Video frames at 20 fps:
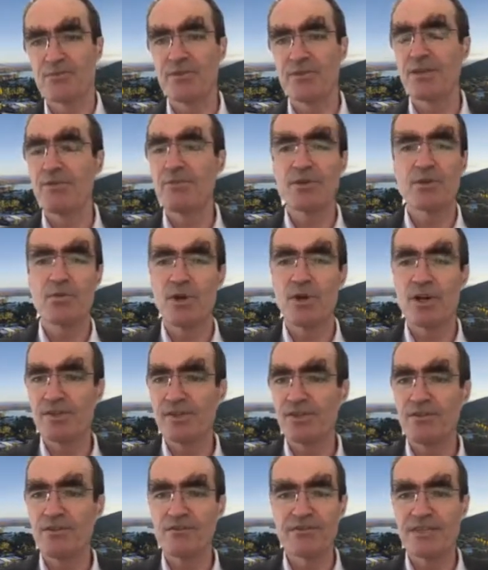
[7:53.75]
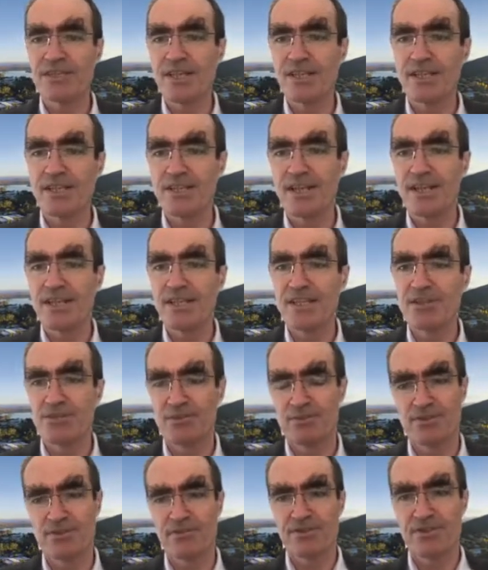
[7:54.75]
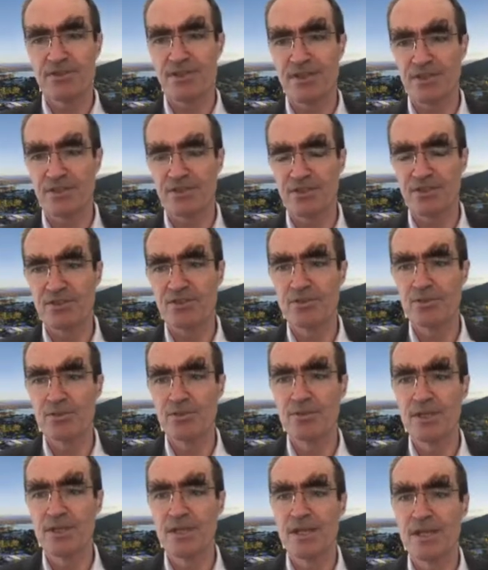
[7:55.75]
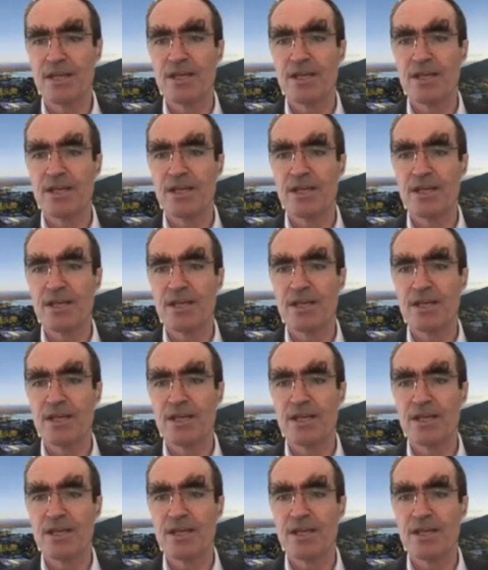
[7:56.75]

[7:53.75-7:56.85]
We don't require that you've studied any sort of science at school